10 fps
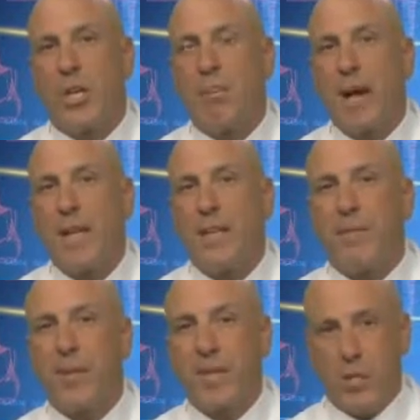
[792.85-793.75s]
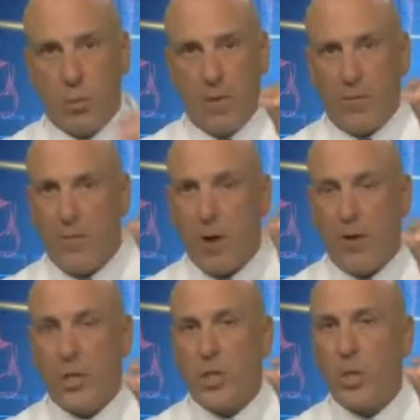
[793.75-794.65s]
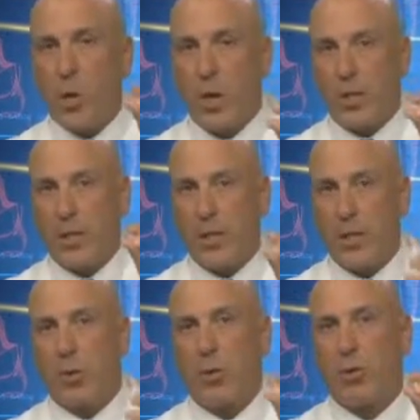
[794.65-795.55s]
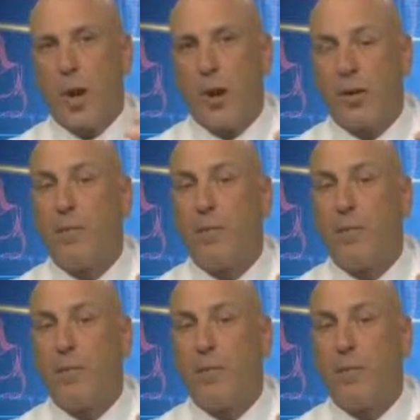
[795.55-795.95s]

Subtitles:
And by definition, we have a very short clinical crown,